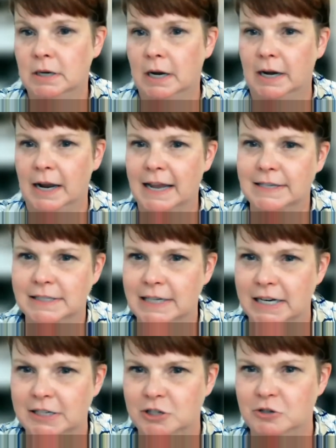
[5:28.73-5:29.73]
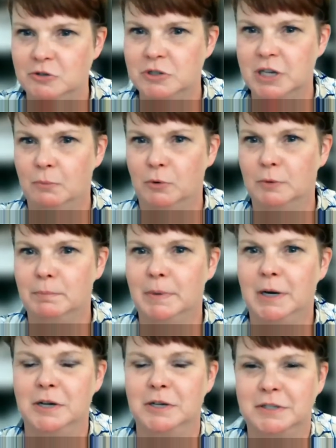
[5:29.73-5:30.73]
and I hesitate to use that word
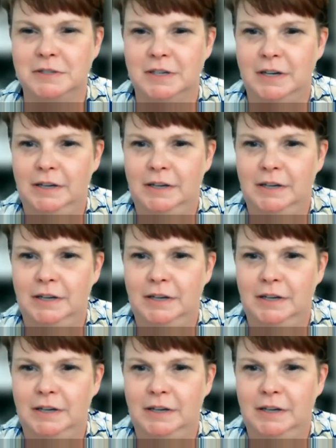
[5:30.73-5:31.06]
because